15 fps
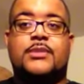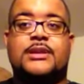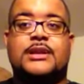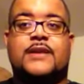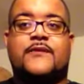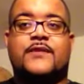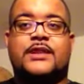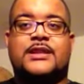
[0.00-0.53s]
but
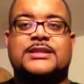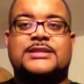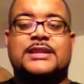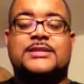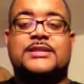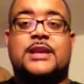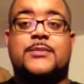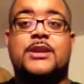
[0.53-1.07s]
I feel like at the
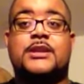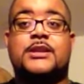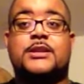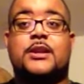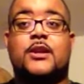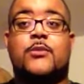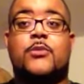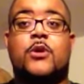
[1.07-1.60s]
same time you need to
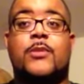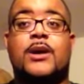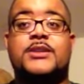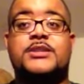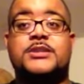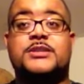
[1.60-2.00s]
learn more about